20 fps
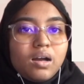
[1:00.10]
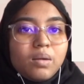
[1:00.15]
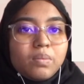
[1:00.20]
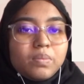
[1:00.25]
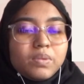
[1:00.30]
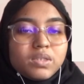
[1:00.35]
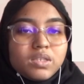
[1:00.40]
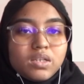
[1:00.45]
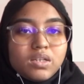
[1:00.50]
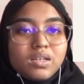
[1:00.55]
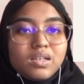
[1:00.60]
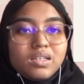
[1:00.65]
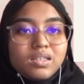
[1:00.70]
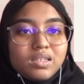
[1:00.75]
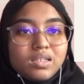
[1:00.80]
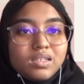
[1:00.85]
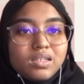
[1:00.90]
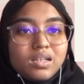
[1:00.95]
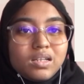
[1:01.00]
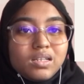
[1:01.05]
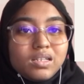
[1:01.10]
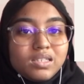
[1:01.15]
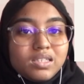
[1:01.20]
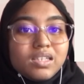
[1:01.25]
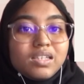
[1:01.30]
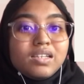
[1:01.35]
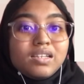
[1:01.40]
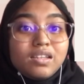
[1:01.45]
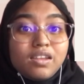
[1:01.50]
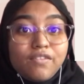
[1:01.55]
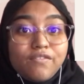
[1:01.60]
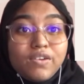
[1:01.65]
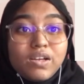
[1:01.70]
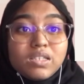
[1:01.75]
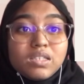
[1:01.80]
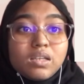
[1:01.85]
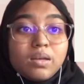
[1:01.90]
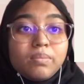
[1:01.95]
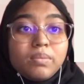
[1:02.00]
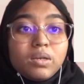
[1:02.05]
personal listening
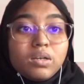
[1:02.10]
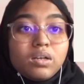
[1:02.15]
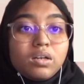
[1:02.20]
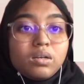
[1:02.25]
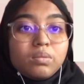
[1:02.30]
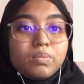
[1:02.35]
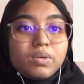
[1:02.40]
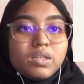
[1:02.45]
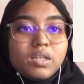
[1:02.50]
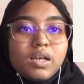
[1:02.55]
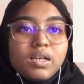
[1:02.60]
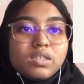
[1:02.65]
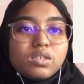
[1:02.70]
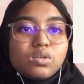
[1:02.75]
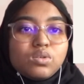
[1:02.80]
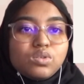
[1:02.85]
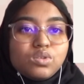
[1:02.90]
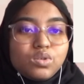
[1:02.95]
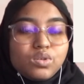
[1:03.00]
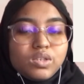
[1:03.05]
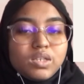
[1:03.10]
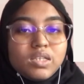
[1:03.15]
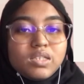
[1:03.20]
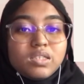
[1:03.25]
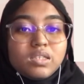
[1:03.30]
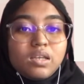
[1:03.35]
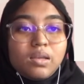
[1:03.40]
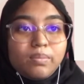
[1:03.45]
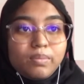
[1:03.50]
device among urban high school students in